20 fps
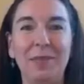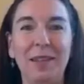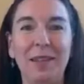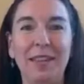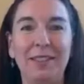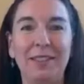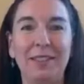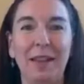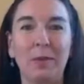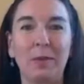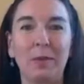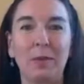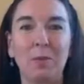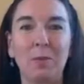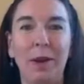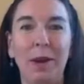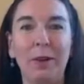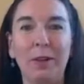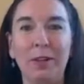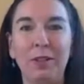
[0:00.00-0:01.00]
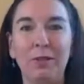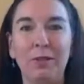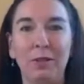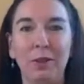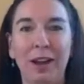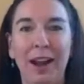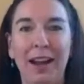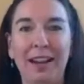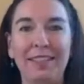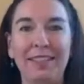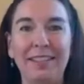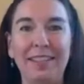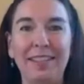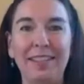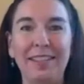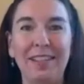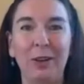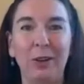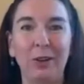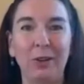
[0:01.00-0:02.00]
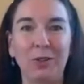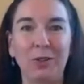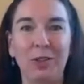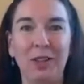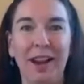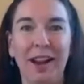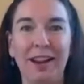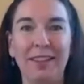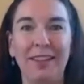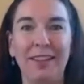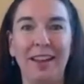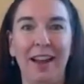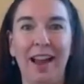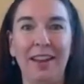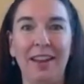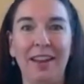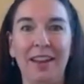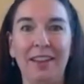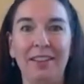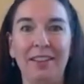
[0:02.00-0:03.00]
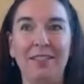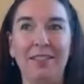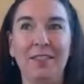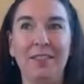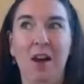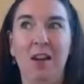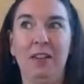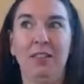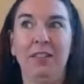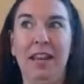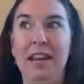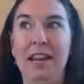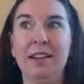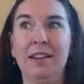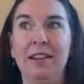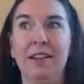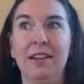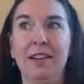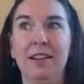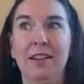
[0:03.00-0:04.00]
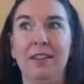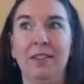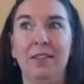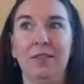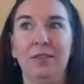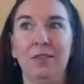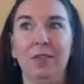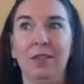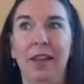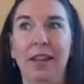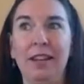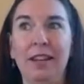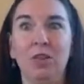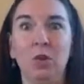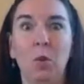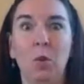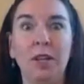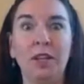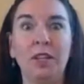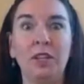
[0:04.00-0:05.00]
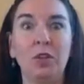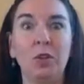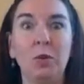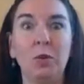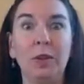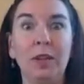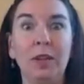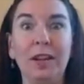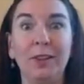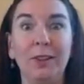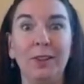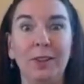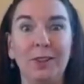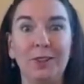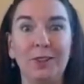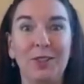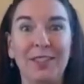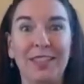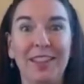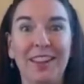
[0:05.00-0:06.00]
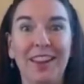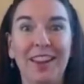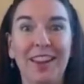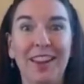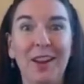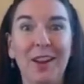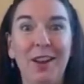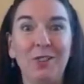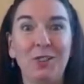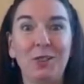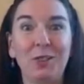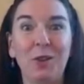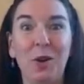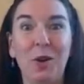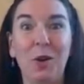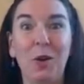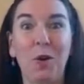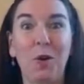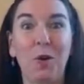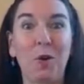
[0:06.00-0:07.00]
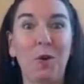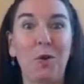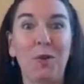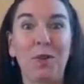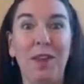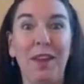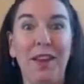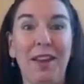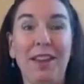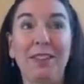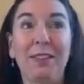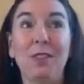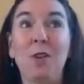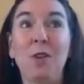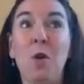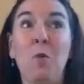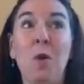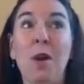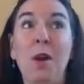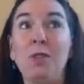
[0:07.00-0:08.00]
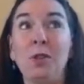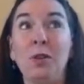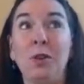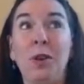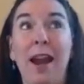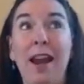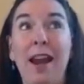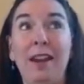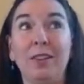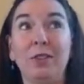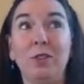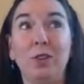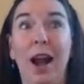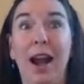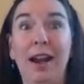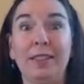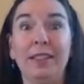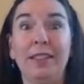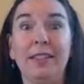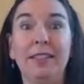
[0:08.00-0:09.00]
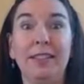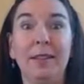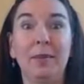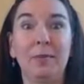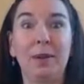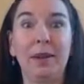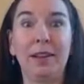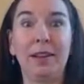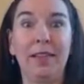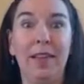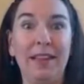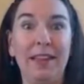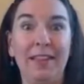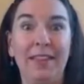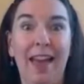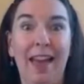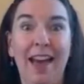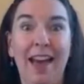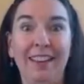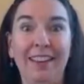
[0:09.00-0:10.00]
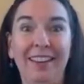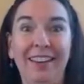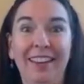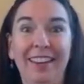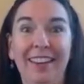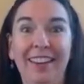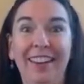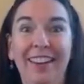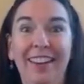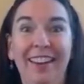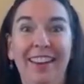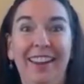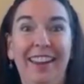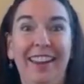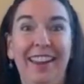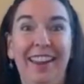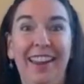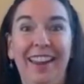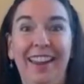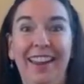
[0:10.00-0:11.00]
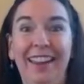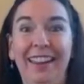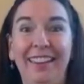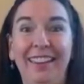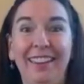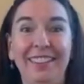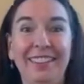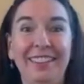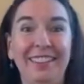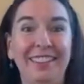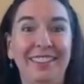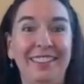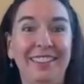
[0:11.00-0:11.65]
because I was married for 19 years and I had not dated in like 22 years. So it's no wonder I attracted somebody like that. And,